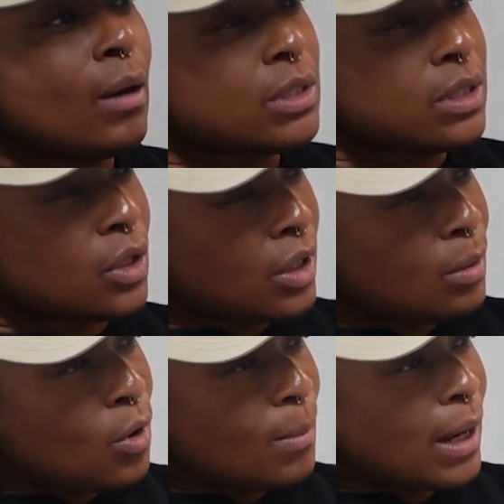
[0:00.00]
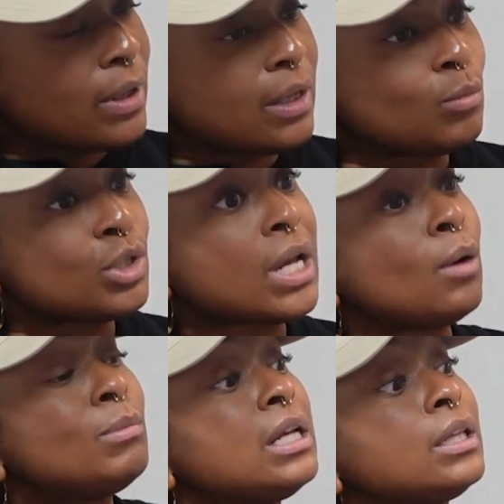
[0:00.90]
I was learning more about him, which
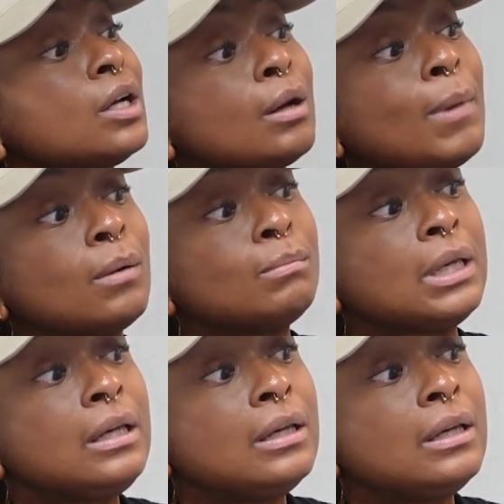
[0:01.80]
helped me to learn about me.